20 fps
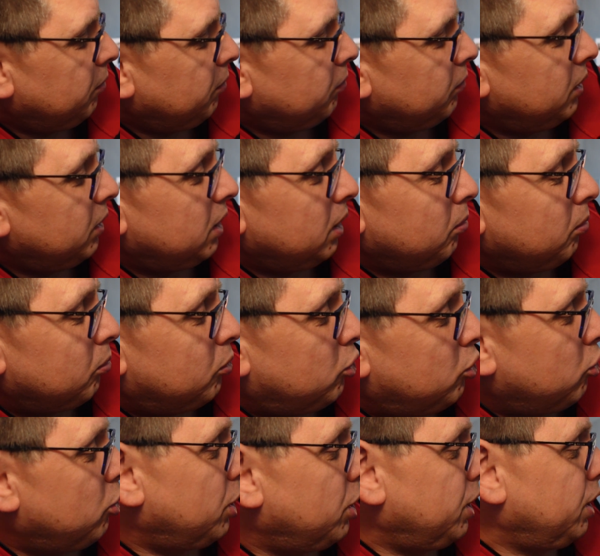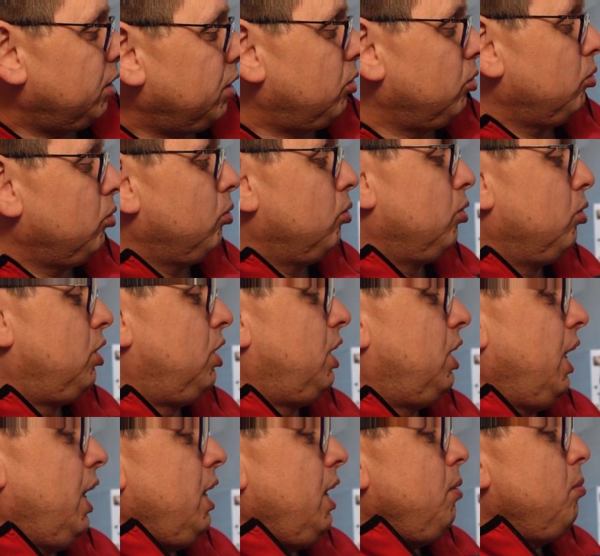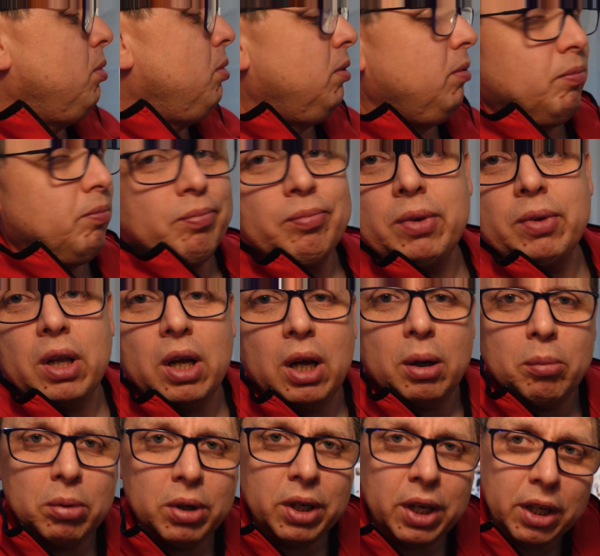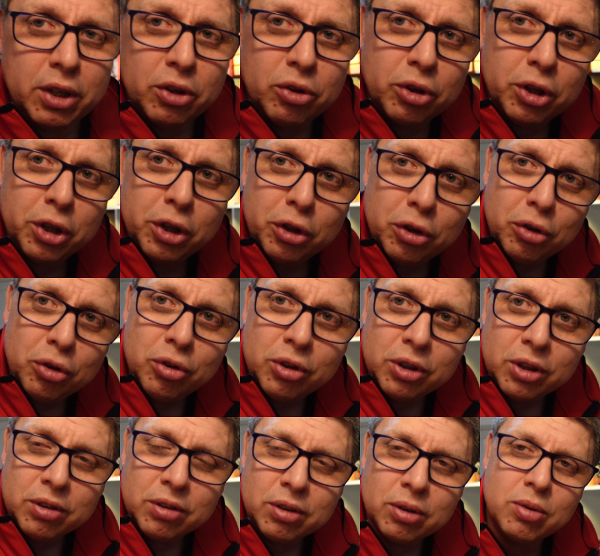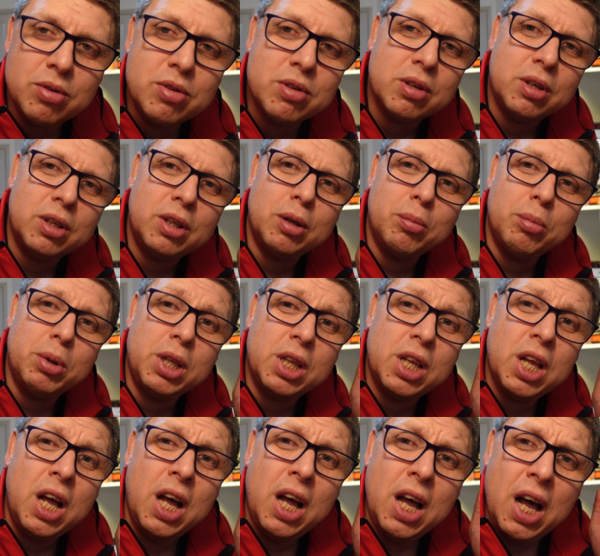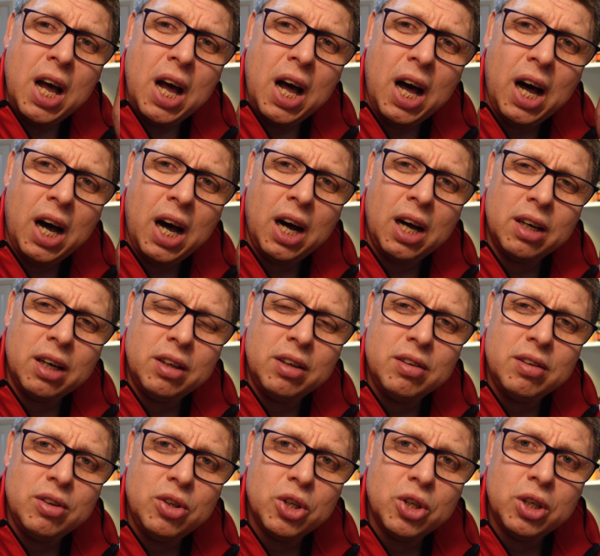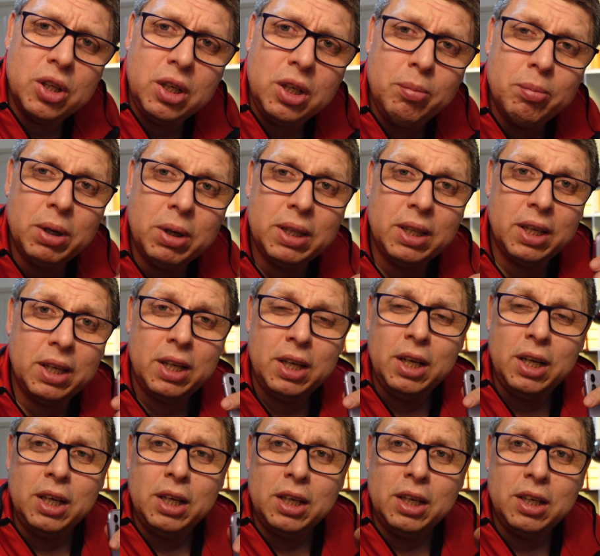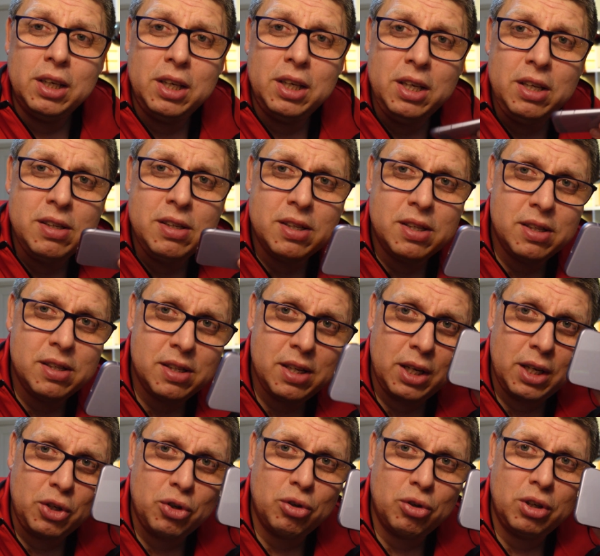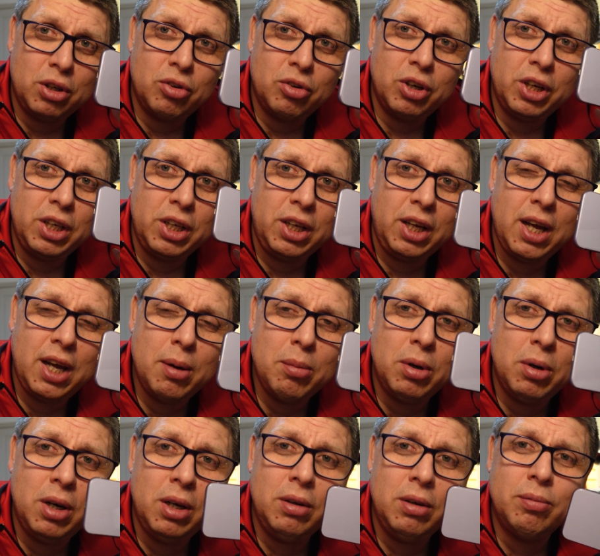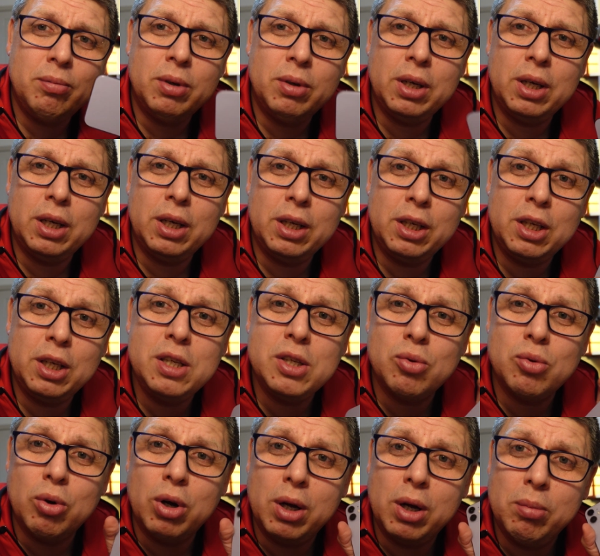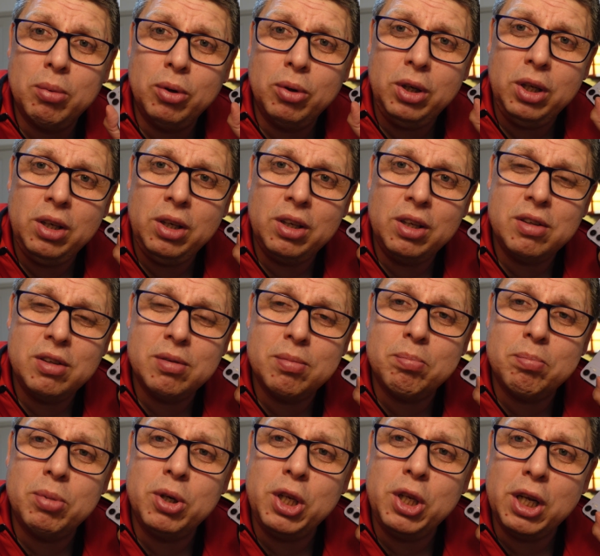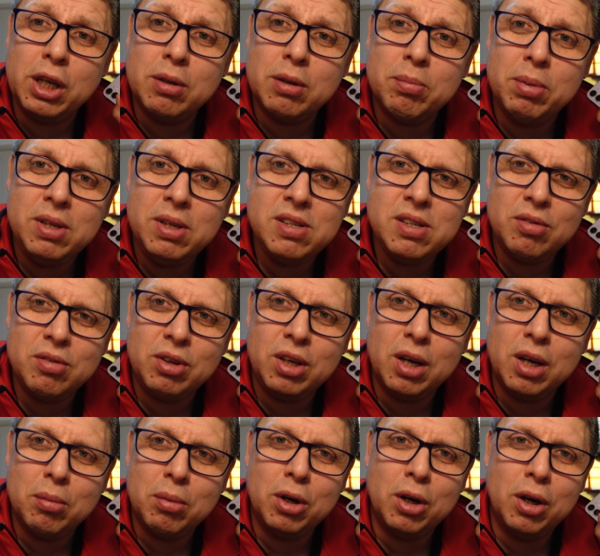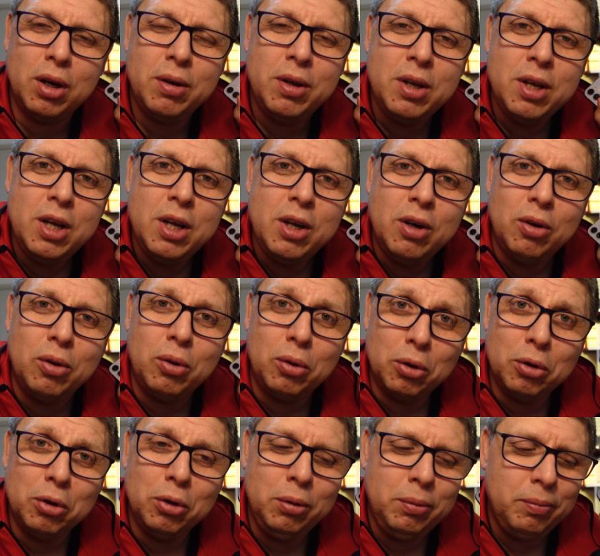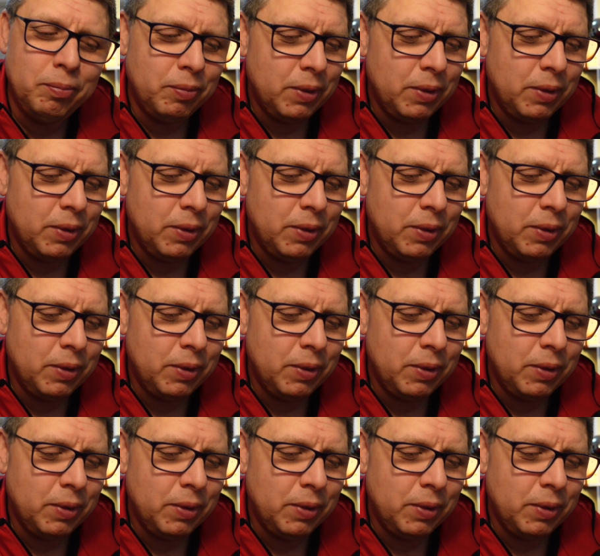that I'm trying to tame. I'm an Android user, so it's a little bit hard, this journey, but this is actually a great camera. This is why I bought it. It's a pretty expensive camera, although,